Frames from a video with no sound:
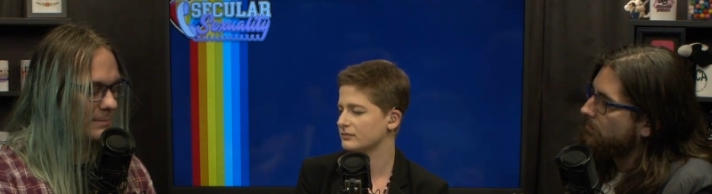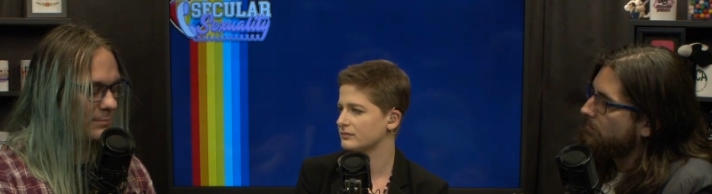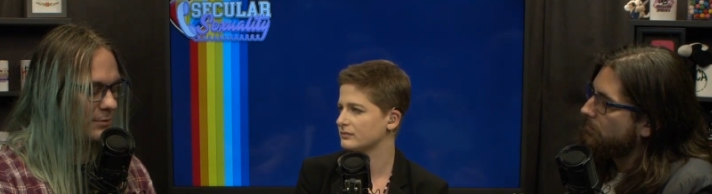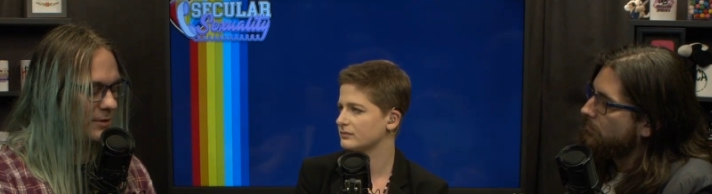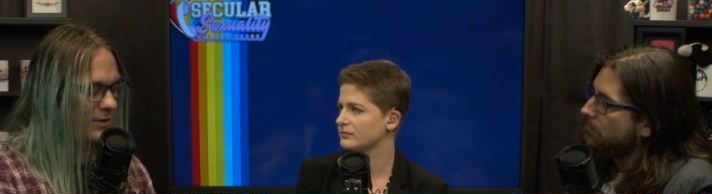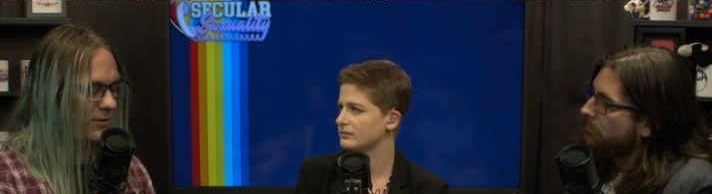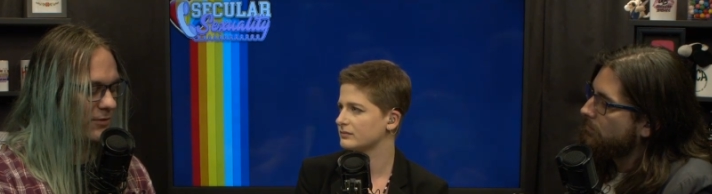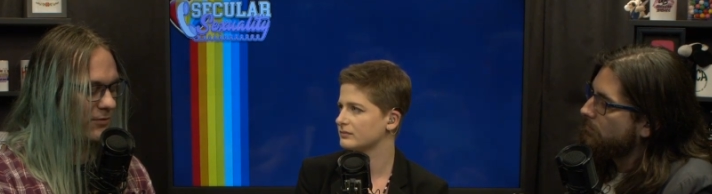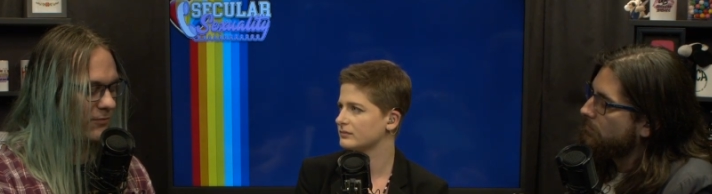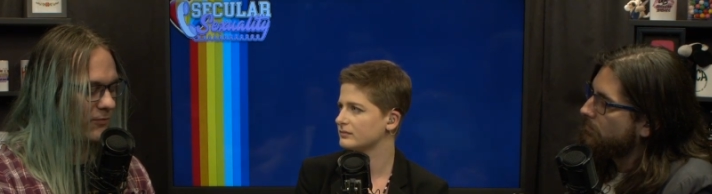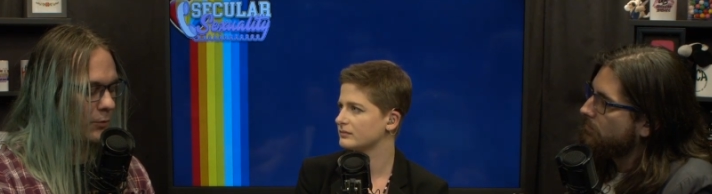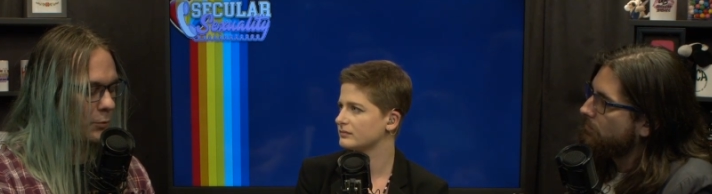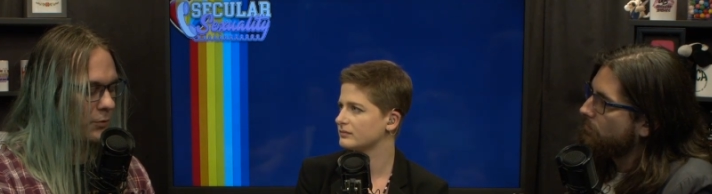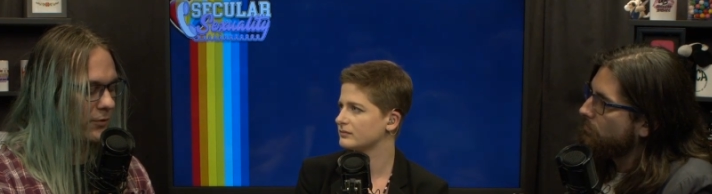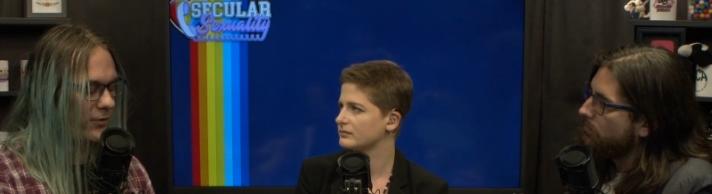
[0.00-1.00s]
Speaker 1: put
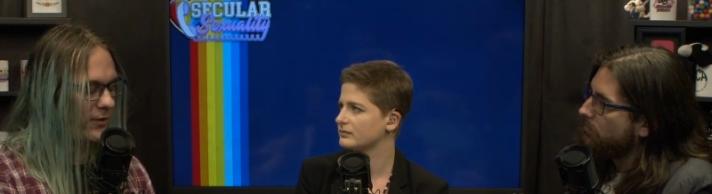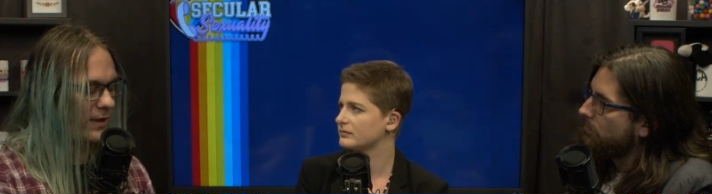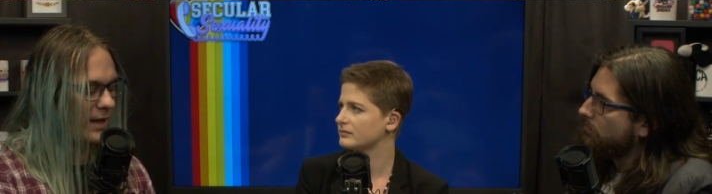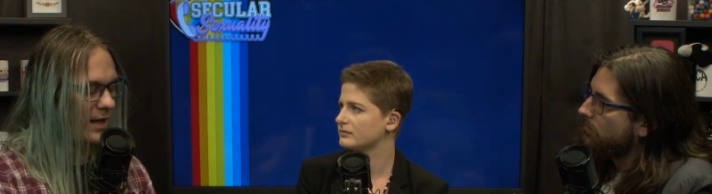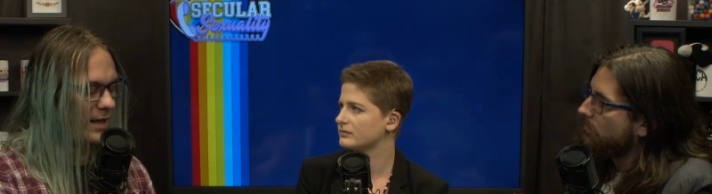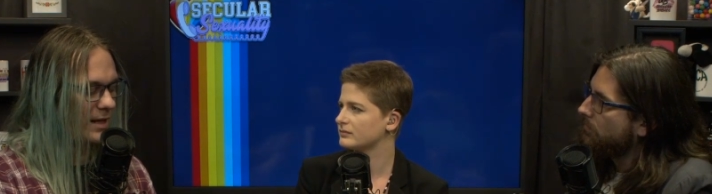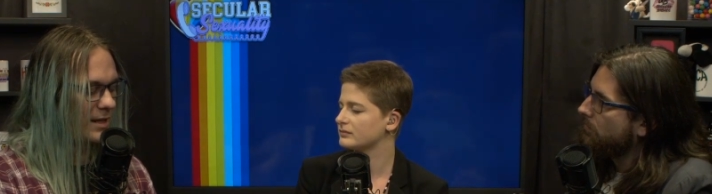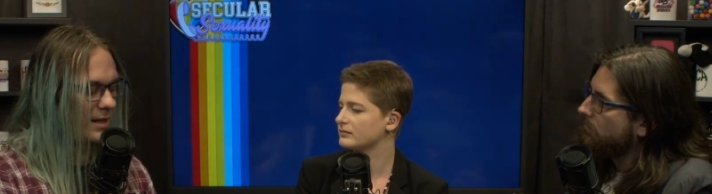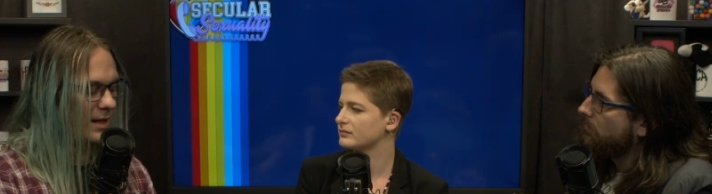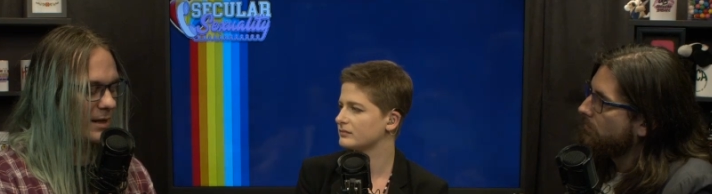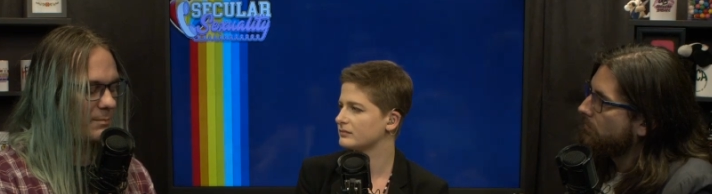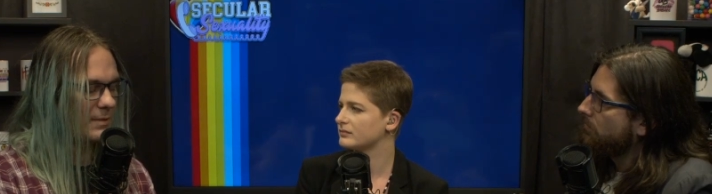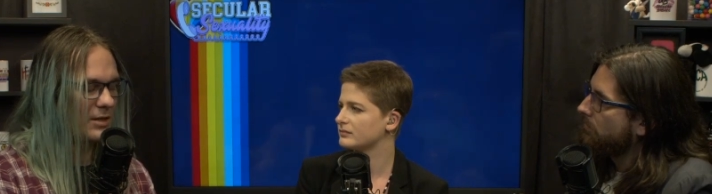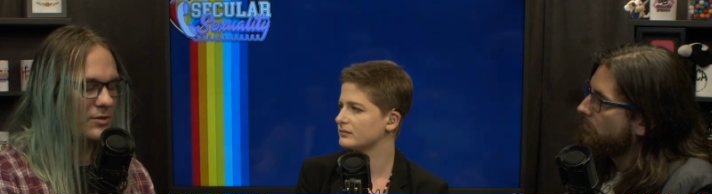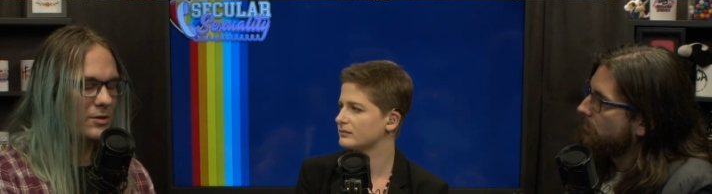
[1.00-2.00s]
forth a, a
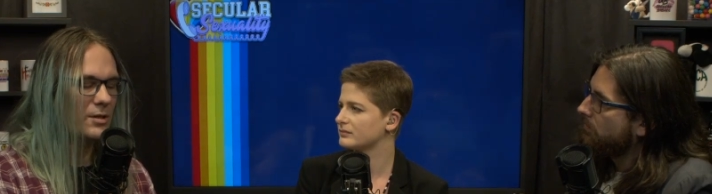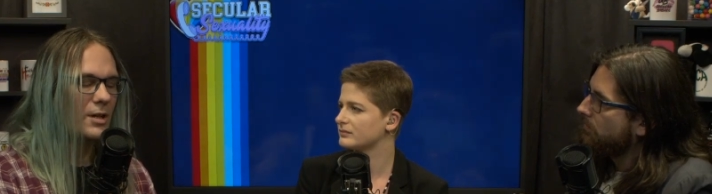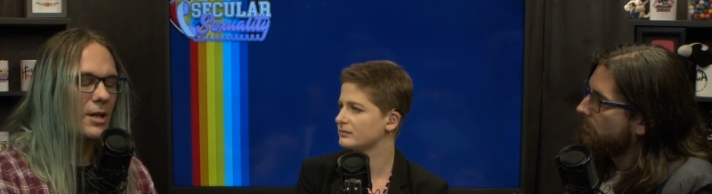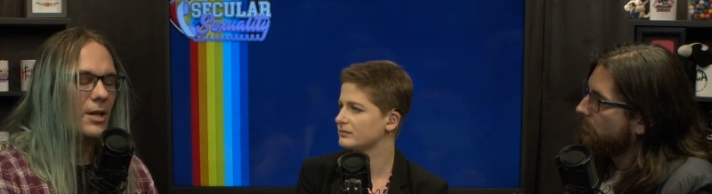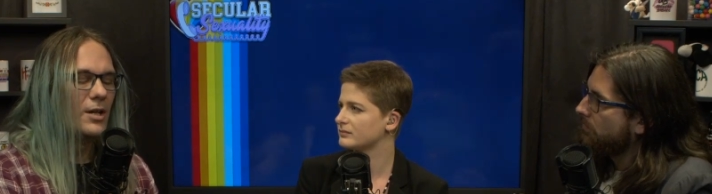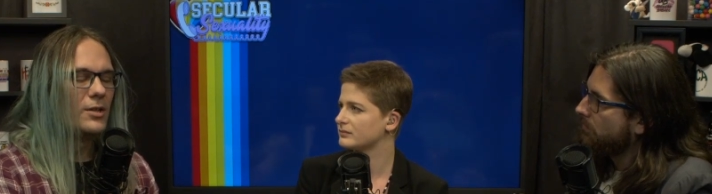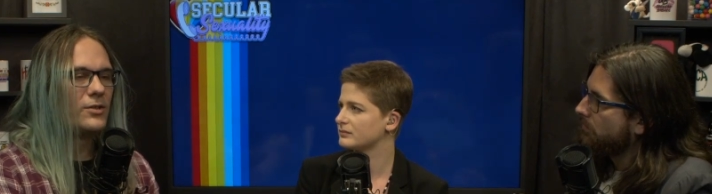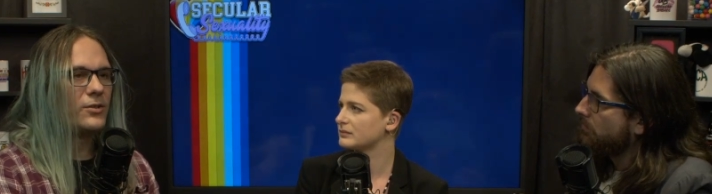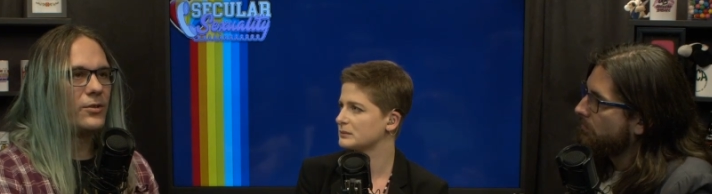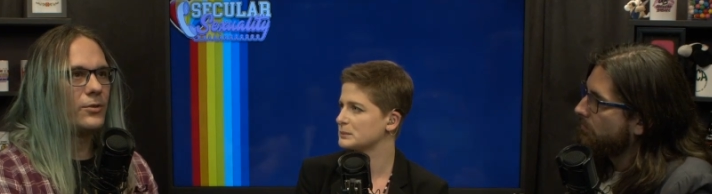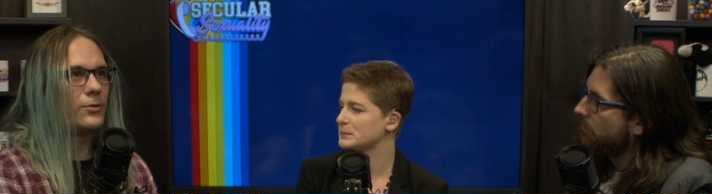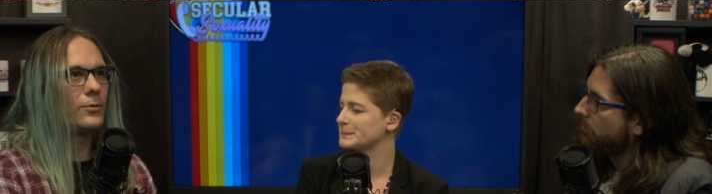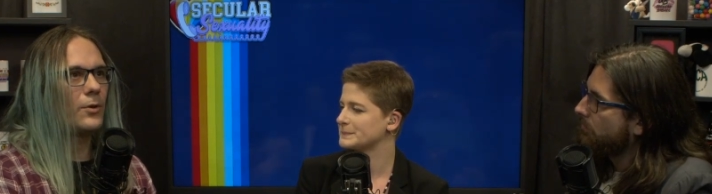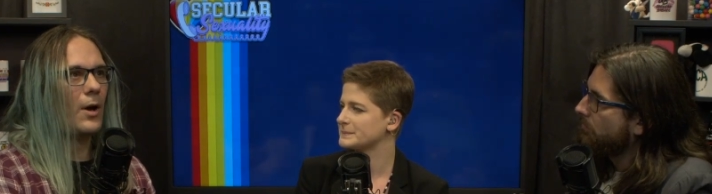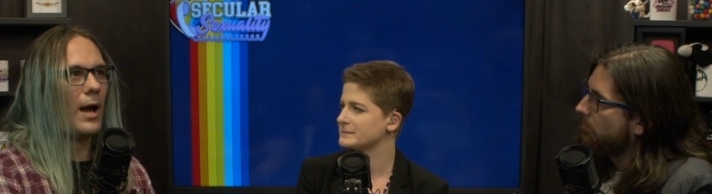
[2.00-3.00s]
measure
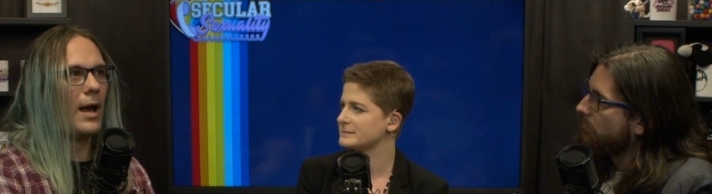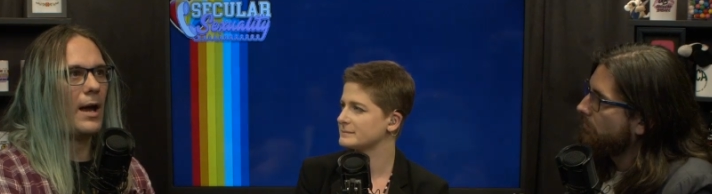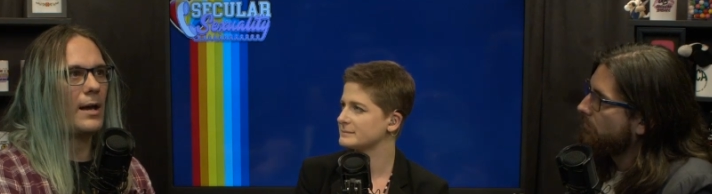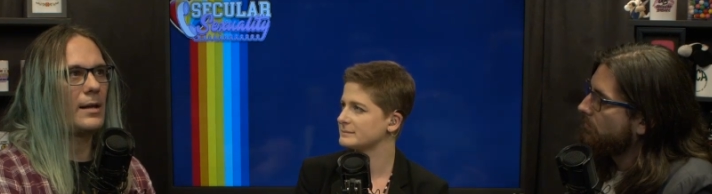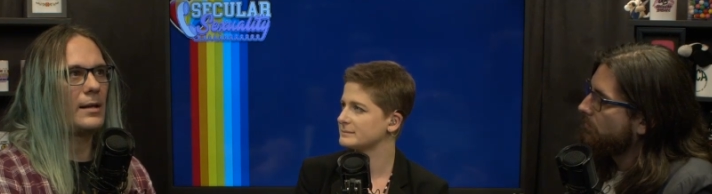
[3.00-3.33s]
to